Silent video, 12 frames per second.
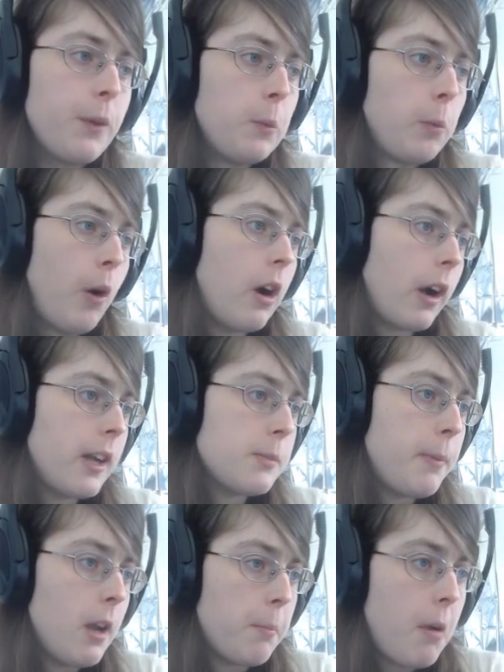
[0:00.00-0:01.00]
War has
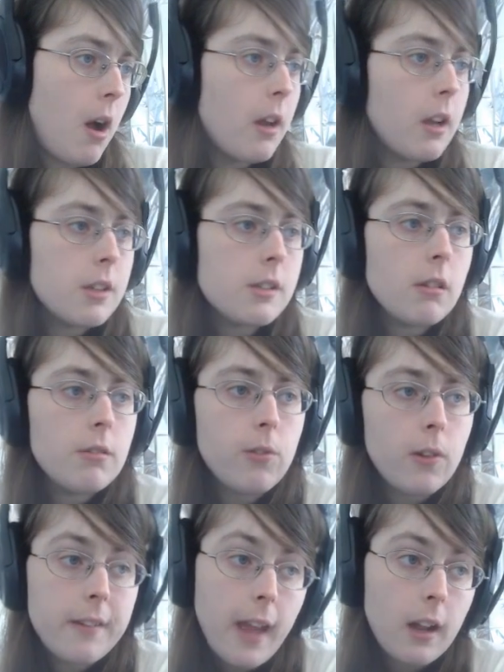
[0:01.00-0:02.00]
been upon us
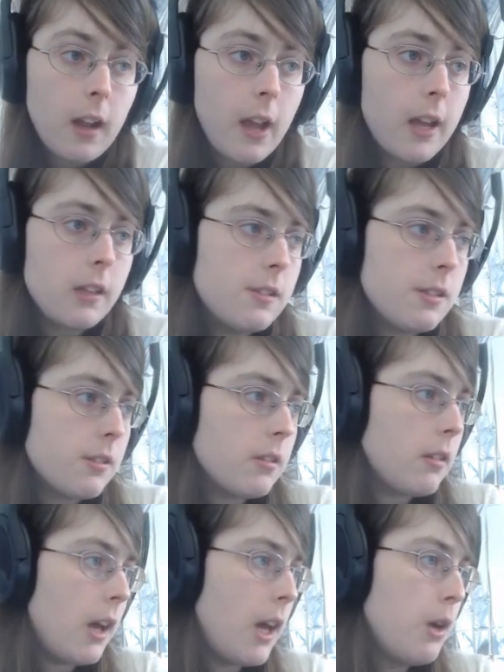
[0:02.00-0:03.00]
for decades,
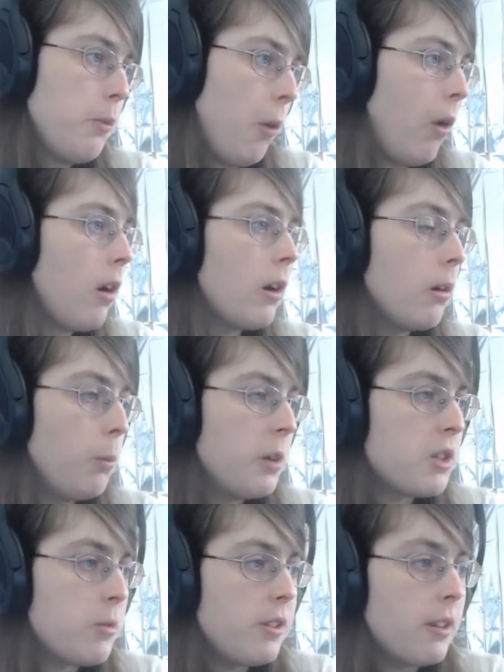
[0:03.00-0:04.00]
a war
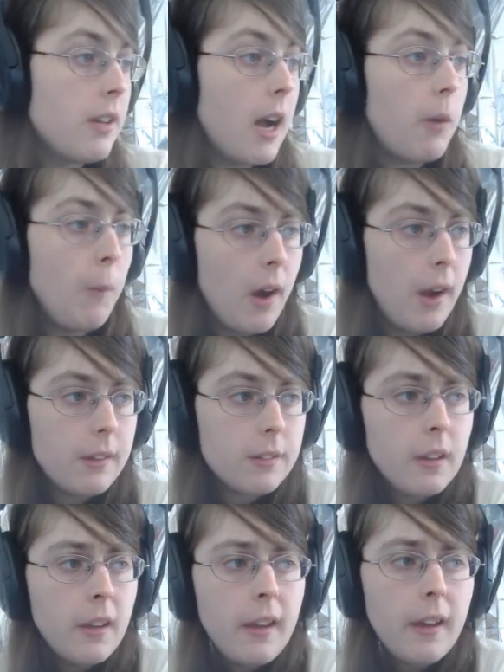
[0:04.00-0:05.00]
which we did not want
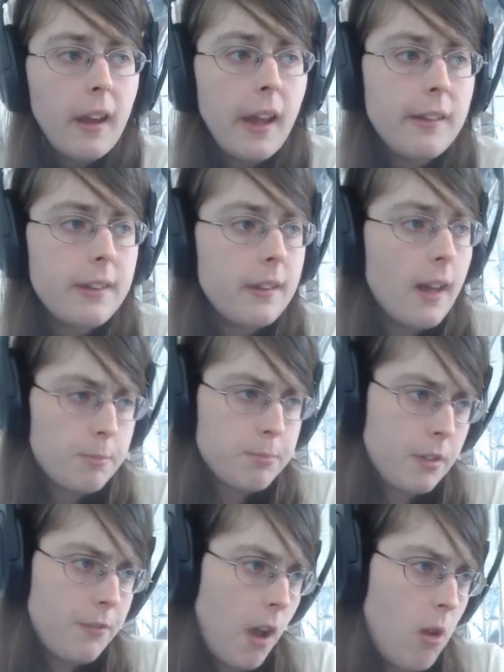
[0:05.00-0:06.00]
and did not
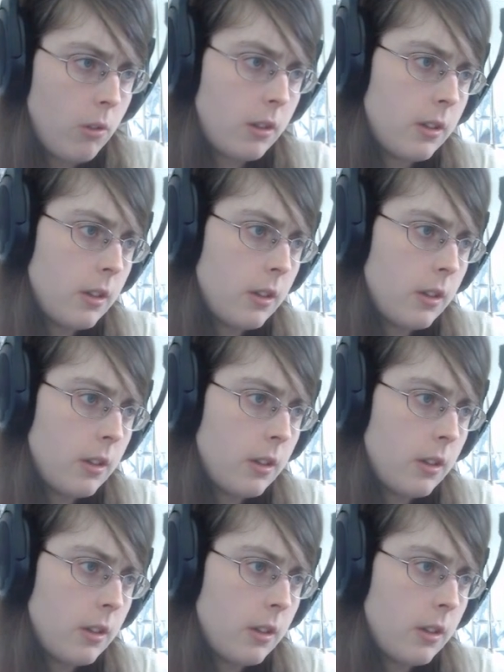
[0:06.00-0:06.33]
provoke.